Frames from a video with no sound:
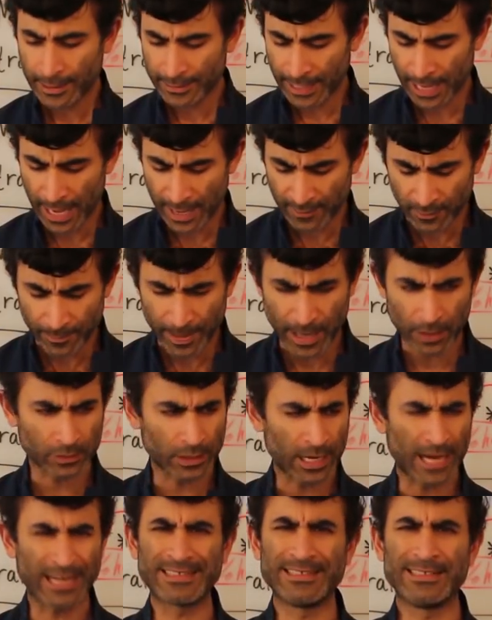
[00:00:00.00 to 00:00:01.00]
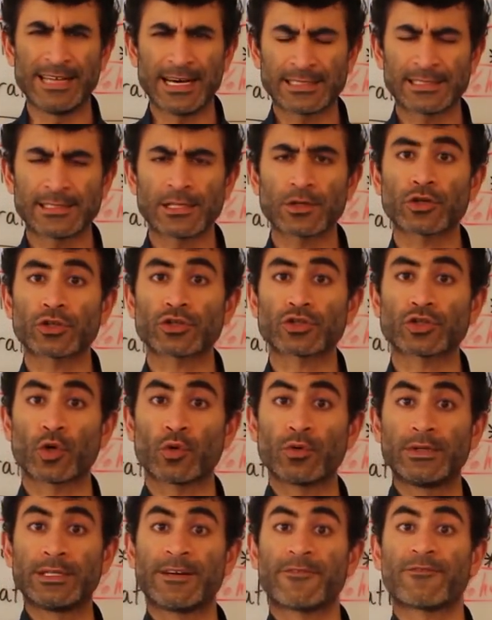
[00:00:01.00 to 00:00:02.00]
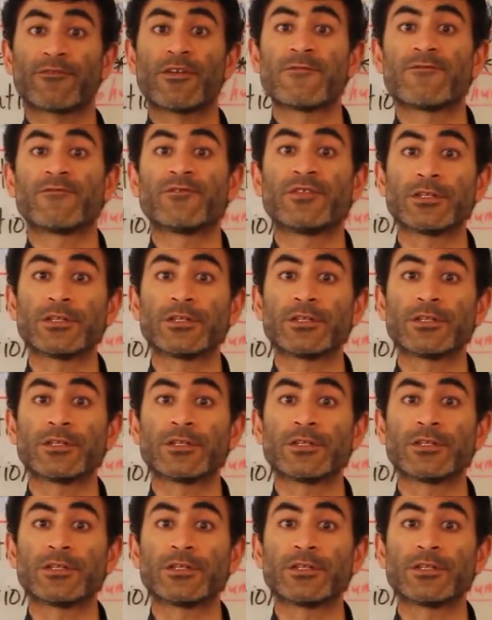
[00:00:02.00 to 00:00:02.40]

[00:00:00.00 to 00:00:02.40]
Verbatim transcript: They have about a dozen or so different